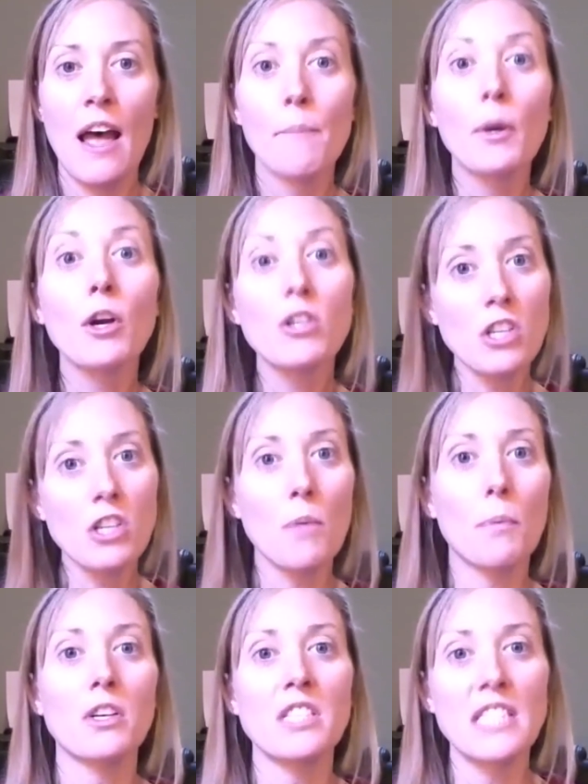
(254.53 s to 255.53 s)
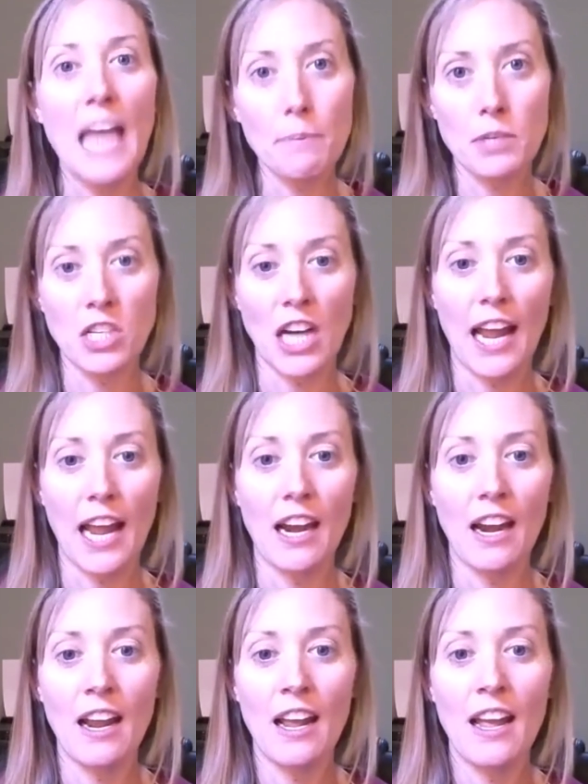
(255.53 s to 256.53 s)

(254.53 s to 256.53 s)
personal perception